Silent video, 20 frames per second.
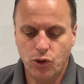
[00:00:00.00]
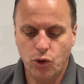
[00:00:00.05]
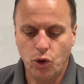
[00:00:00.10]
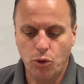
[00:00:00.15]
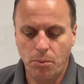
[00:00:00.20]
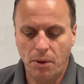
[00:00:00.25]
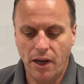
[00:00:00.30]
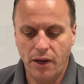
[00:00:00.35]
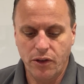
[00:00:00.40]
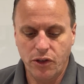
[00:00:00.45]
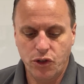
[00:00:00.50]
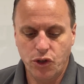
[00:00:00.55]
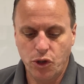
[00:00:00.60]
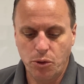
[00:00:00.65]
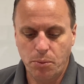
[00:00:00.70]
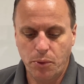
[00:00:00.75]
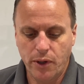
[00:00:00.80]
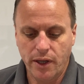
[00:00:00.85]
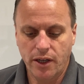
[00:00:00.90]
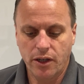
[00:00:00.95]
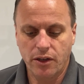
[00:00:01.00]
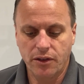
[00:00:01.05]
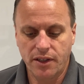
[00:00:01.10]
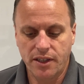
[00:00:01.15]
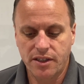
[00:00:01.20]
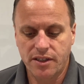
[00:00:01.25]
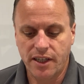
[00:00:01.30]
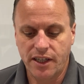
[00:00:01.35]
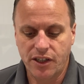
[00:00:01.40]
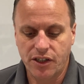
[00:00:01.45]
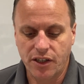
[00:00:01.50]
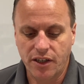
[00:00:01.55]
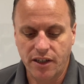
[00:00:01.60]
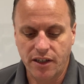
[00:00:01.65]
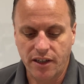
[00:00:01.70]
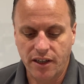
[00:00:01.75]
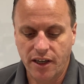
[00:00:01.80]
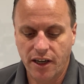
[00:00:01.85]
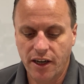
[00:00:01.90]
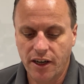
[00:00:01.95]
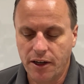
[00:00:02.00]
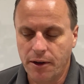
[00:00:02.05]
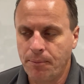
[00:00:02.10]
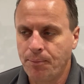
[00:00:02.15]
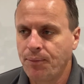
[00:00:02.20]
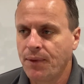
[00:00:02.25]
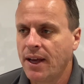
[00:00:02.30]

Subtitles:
or below the dew point, condensation can occur.